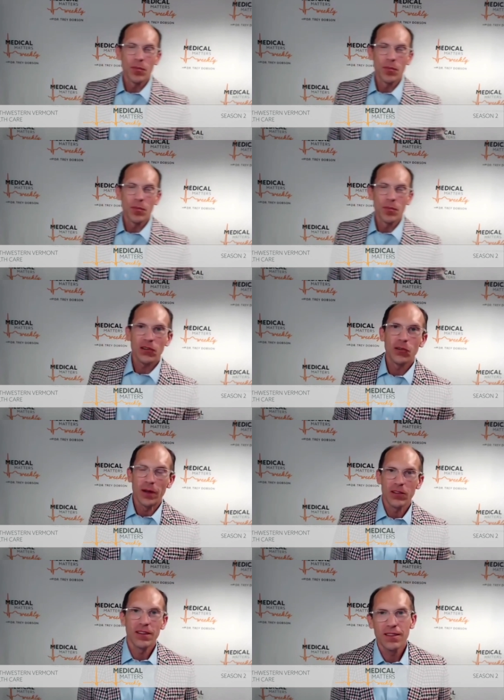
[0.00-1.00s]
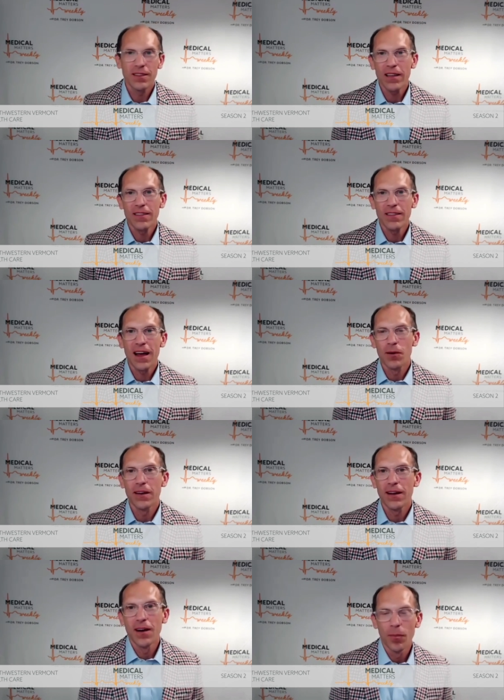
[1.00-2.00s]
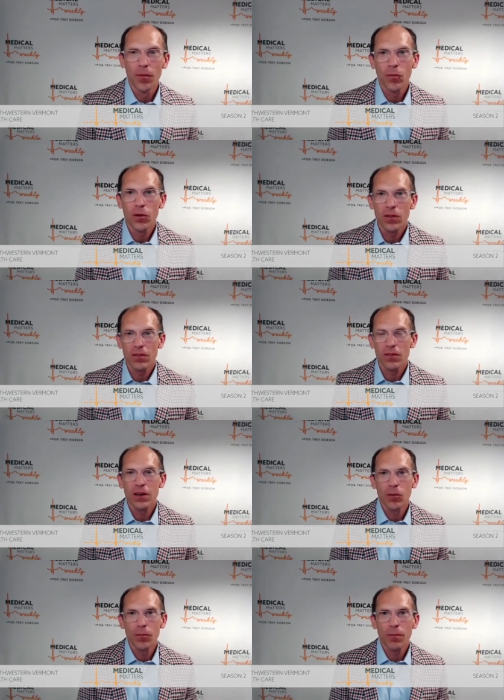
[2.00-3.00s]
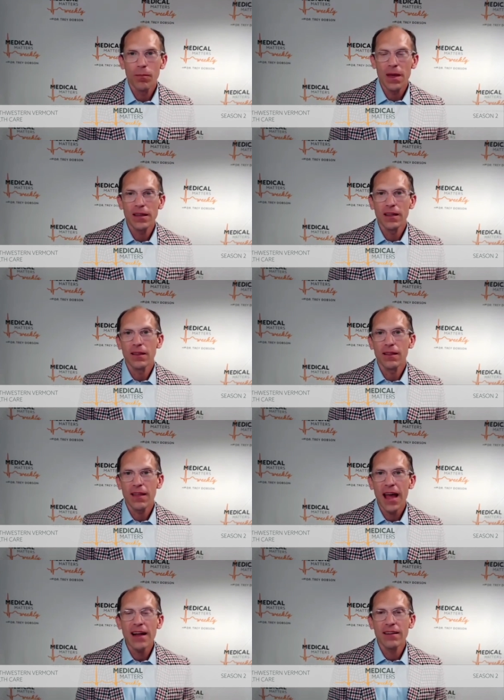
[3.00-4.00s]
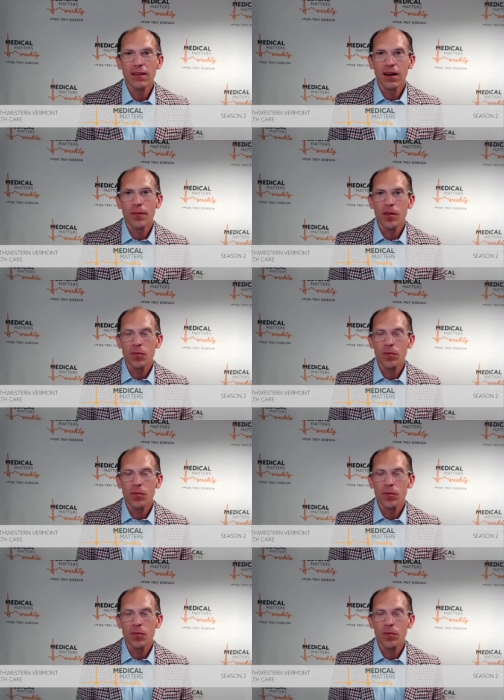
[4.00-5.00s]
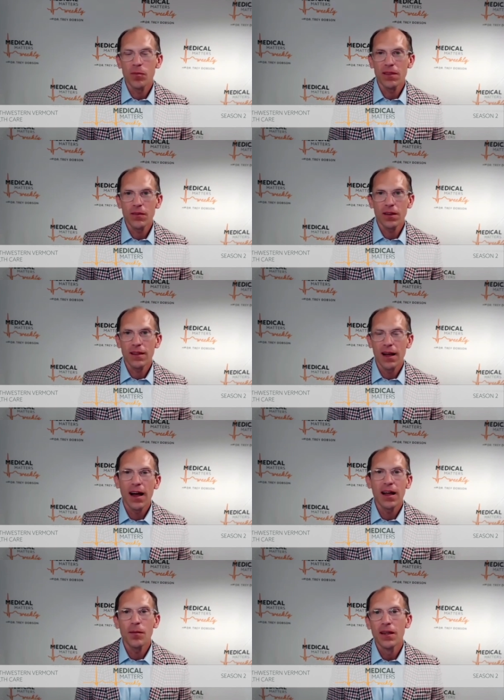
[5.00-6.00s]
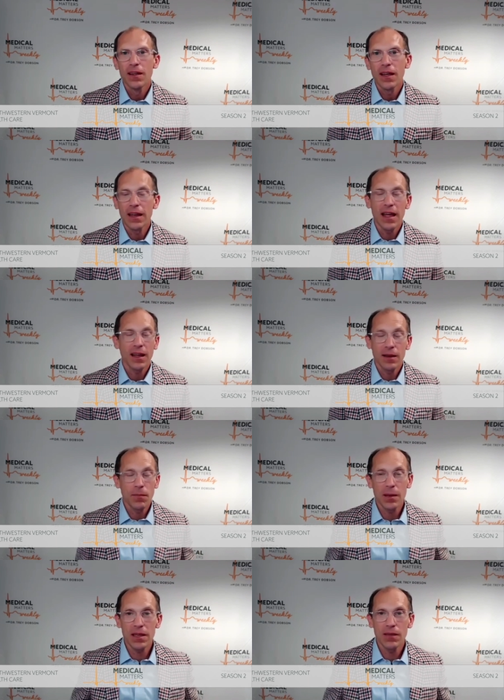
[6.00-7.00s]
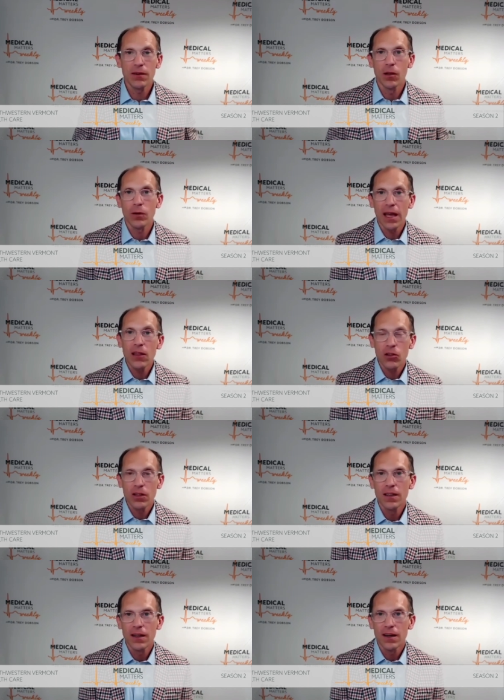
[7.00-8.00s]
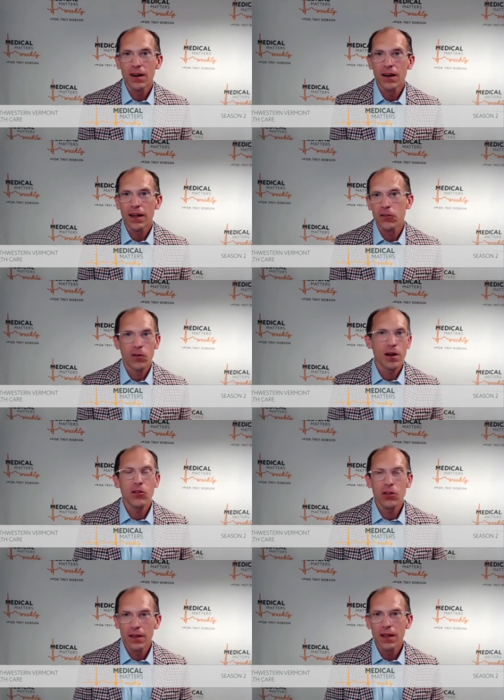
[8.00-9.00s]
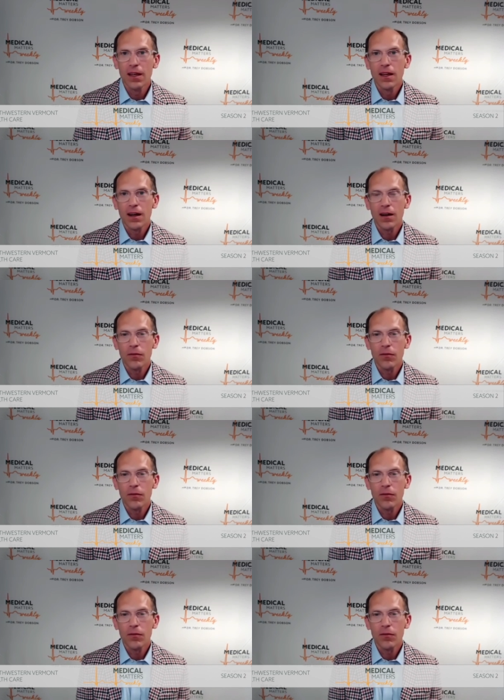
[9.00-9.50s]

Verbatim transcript: and just stress that one, um, which is you know making the exact um, specific time and ha- and maybe even location uh, and duration